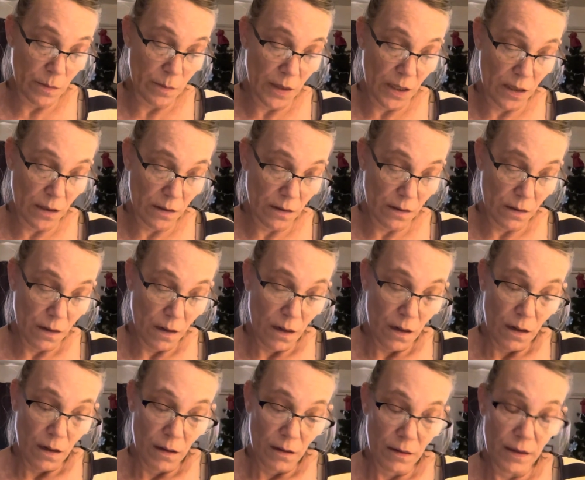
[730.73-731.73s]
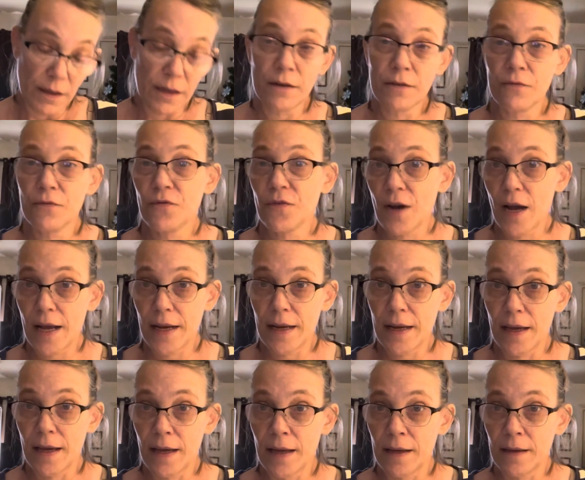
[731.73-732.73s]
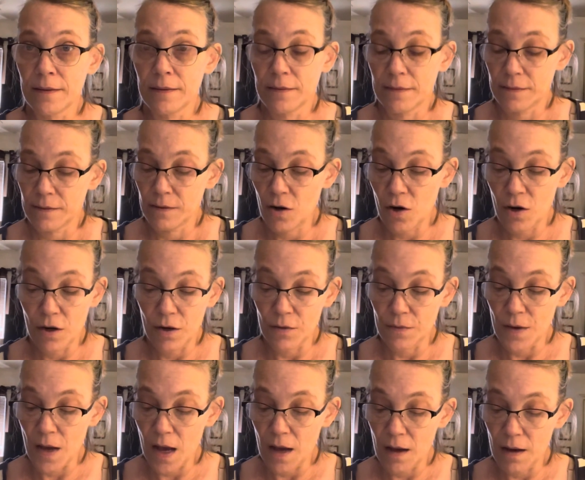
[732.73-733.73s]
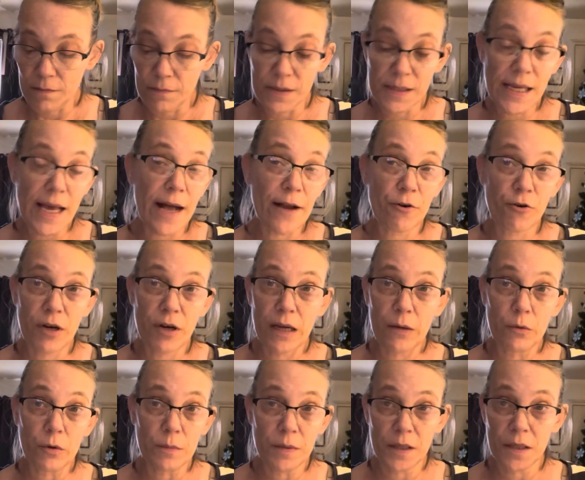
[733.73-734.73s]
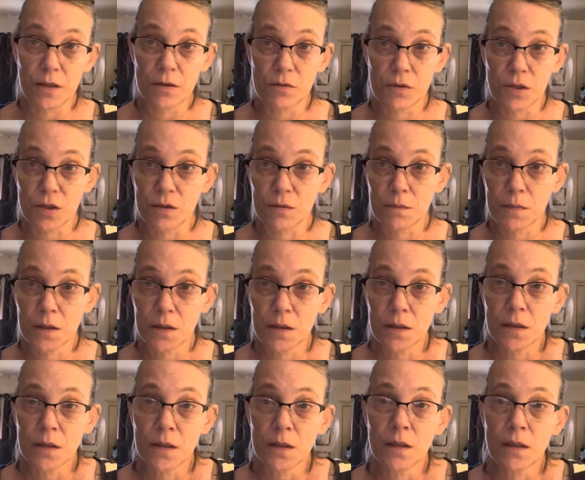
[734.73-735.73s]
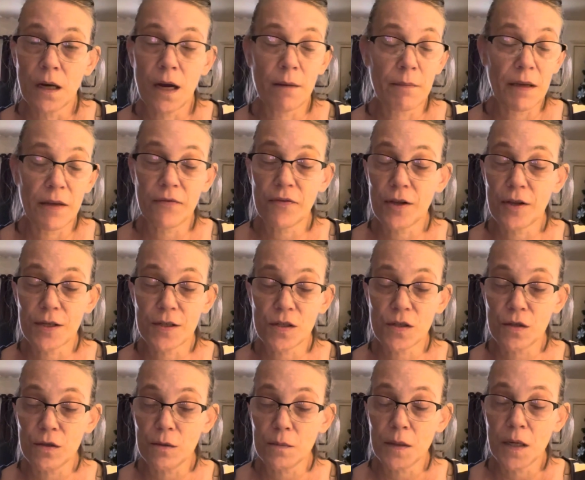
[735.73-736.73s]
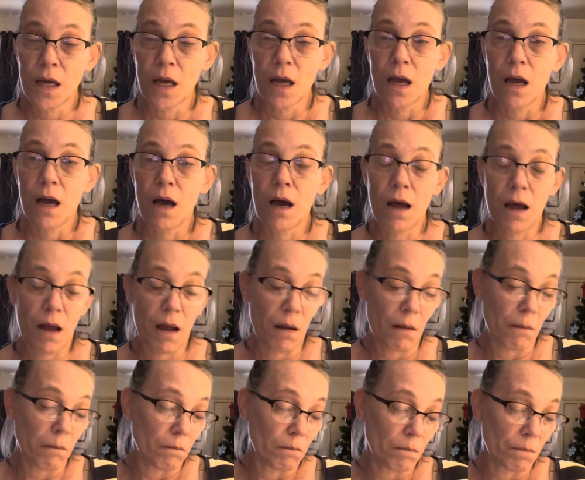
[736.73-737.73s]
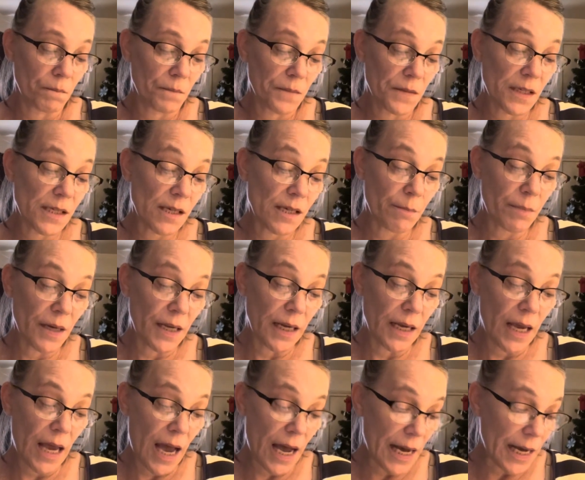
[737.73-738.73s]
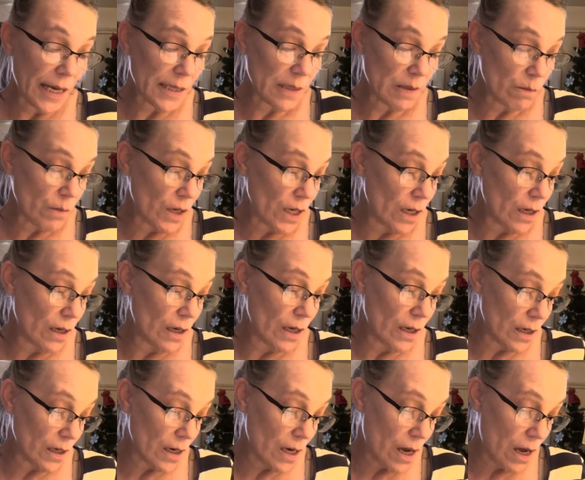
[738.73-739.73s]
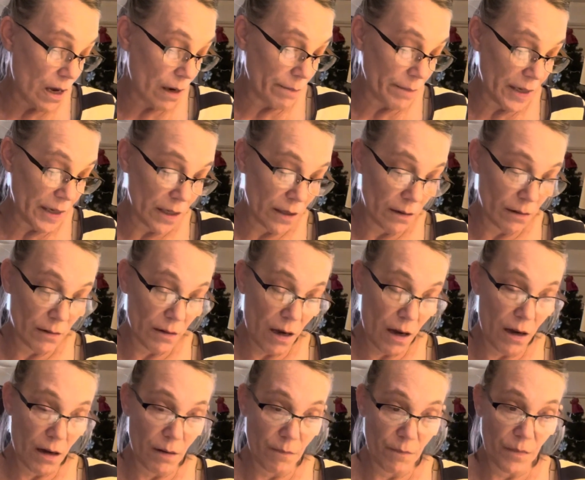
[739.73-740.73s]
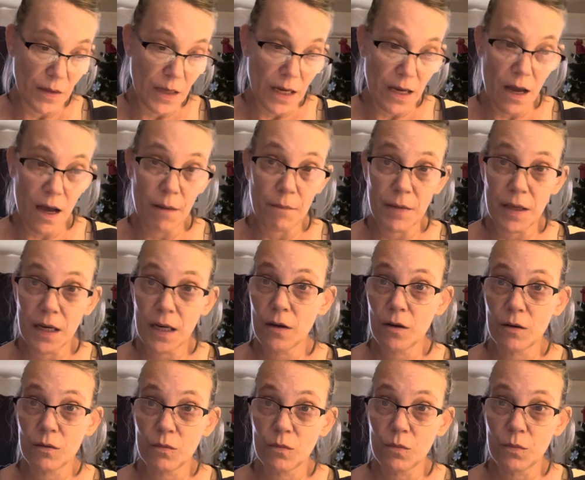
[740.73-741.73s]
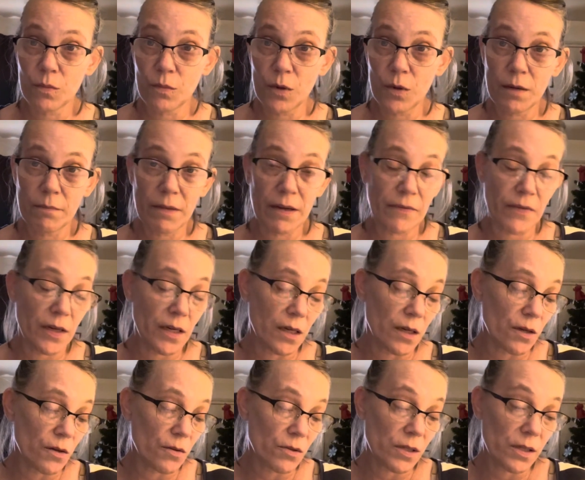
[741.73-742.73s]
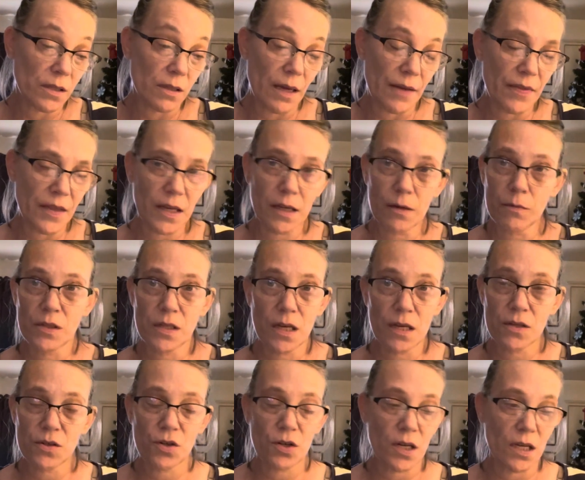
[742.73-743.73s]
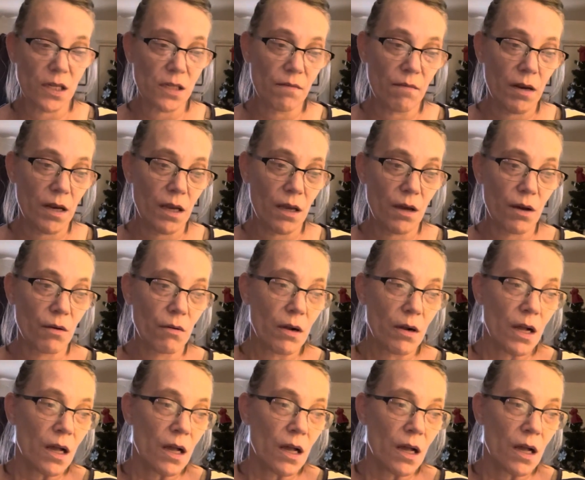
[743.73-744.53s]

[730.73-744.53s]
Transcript: me's then Friday or um, Saturday will be YouTube I mean floss tube um, somebody asked me in a comment um, they commented on one of my videos I think it was yesterday's video